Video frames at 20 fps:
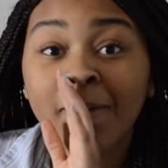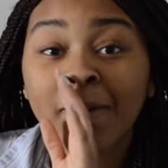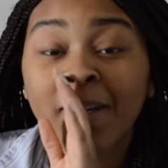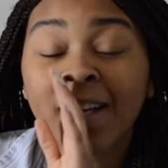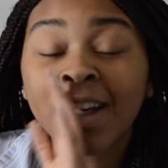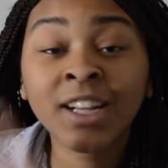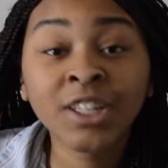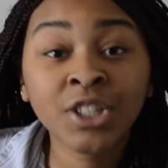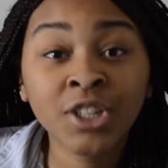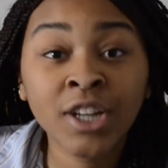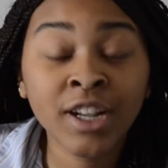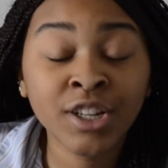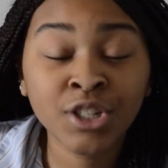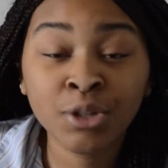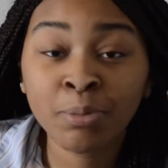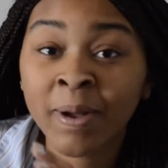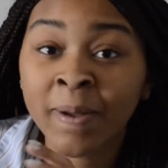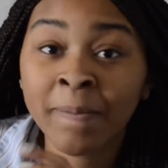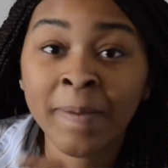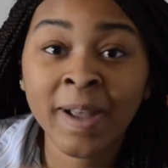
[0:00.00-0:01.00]
Hush Hush
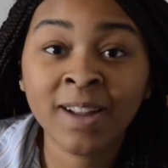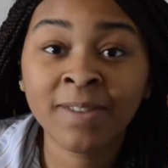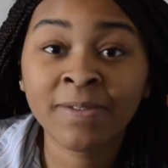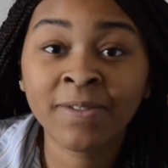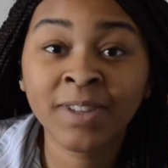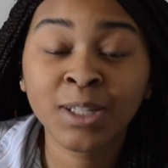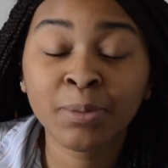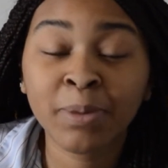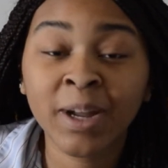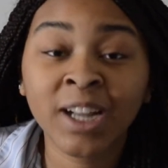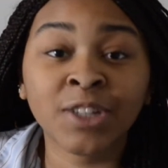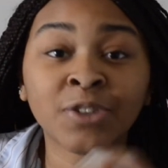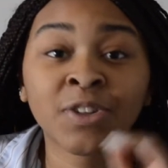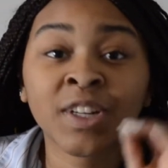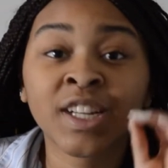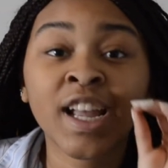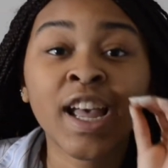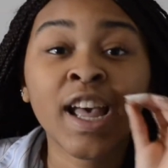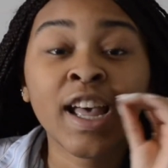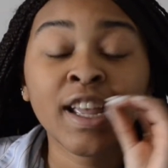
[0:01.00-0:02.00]
by Becca
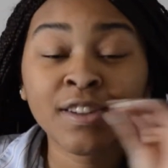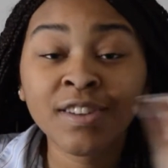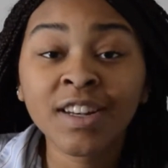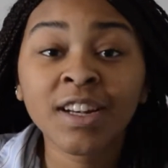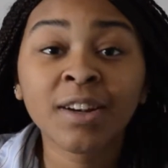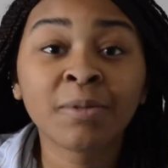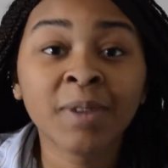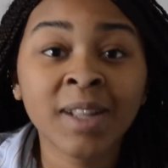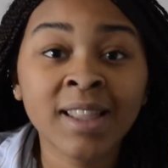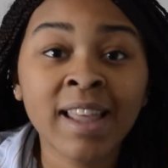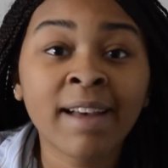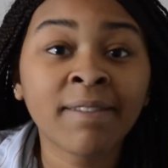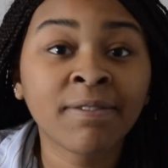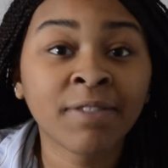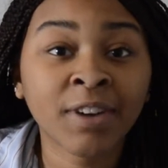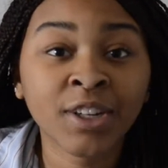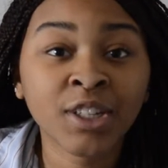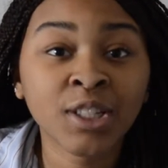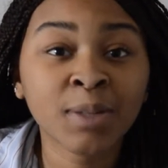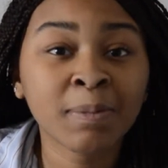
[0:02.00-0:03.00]
Fitzpatrick, you need to read that
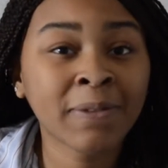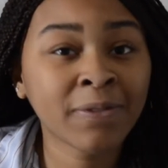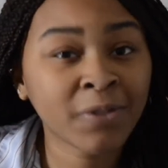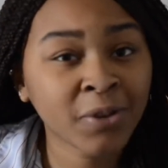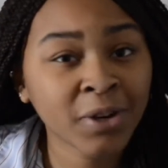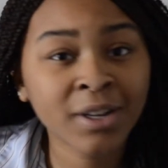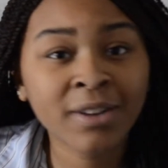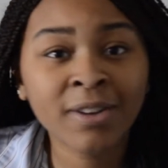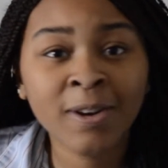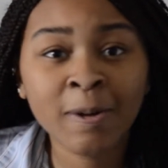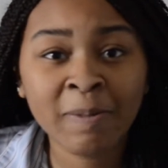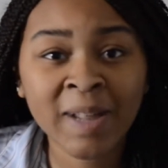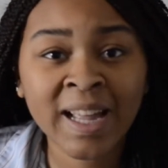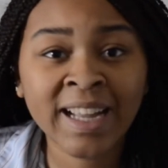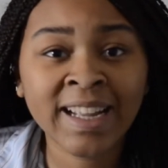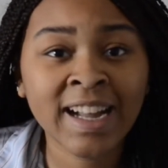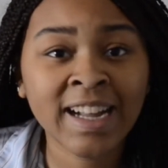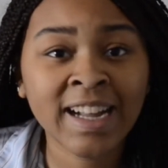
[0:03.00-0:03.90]
first before you go to Black